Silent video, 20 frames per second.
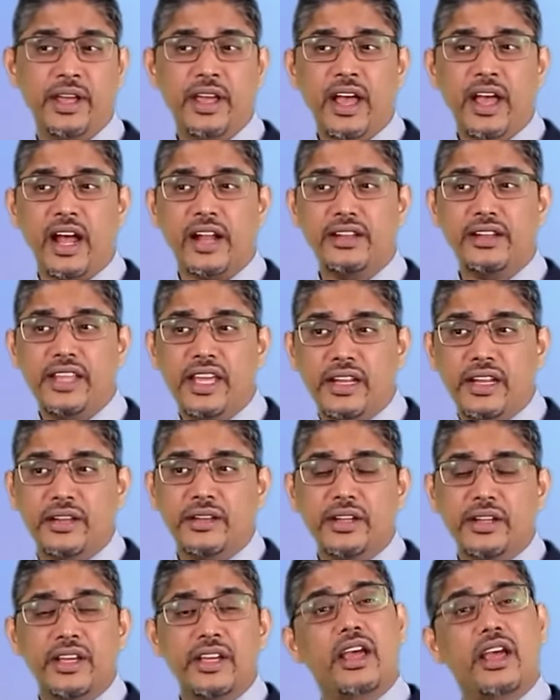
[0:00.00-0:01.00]
And then
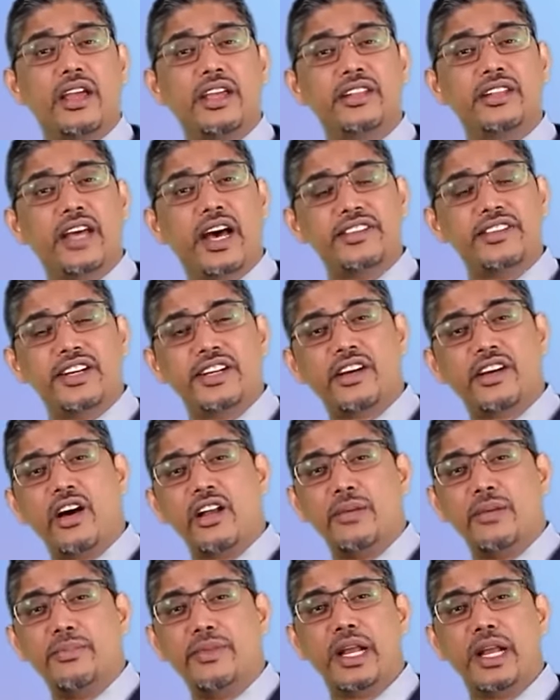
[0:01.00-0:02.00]
in the other
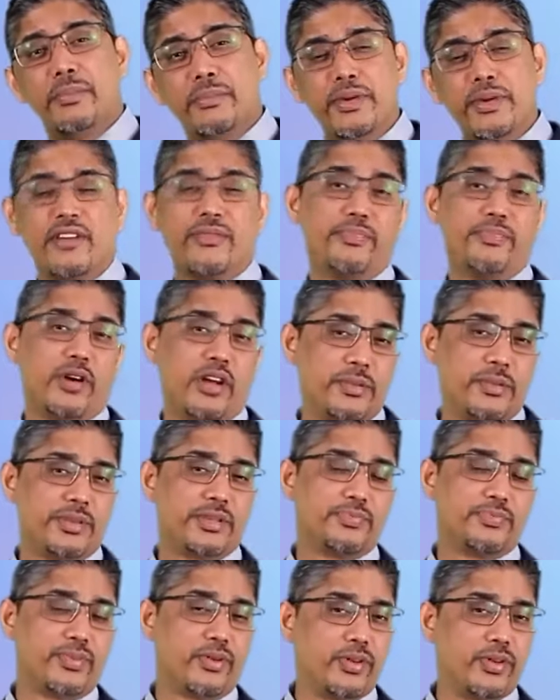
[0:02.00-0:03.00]
column, number of polyps
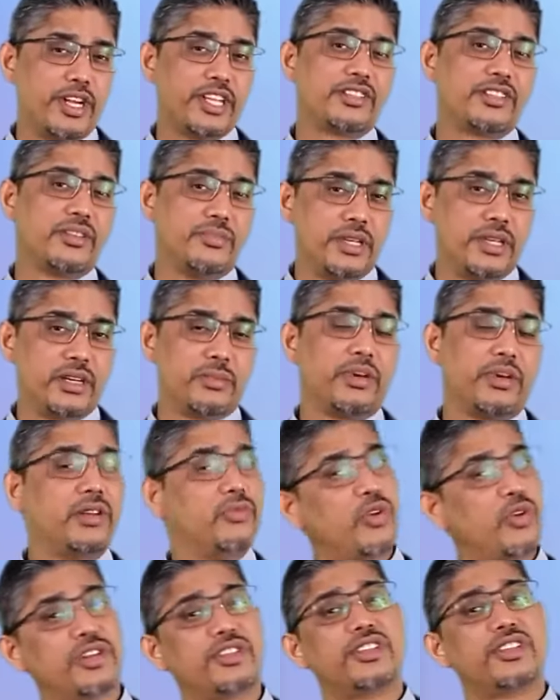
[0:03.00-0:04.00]
progressed to become
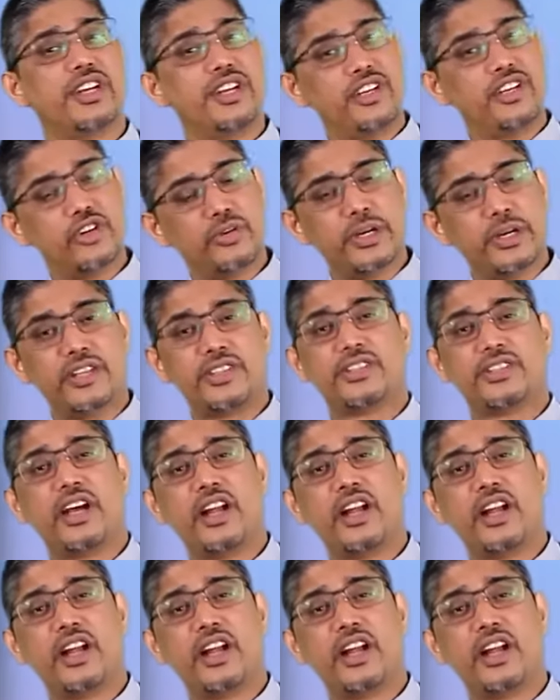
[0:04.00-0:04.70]
advanced adenomas.